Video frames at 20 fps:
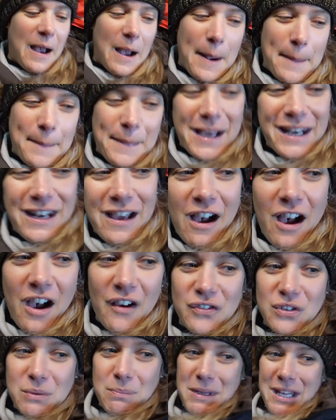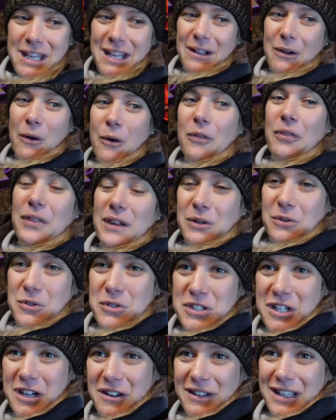And after being on the
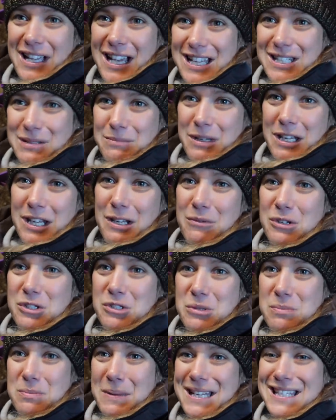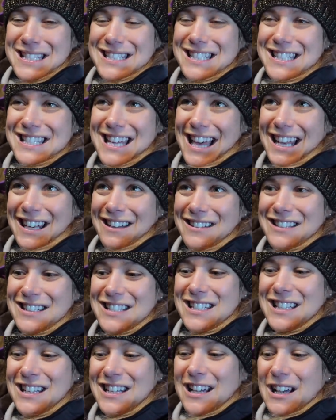All-Star Academy, which was based at
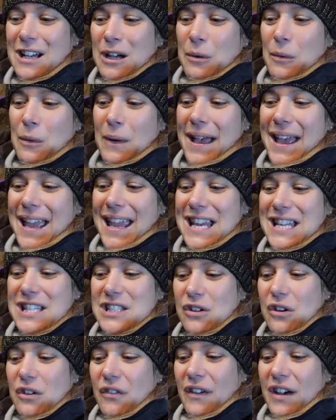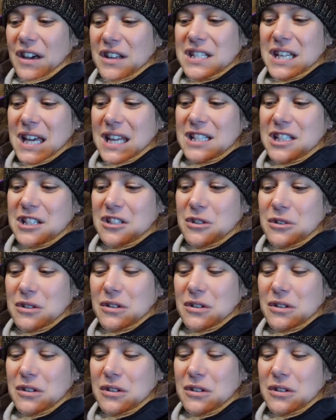Talland, where eight of us had to do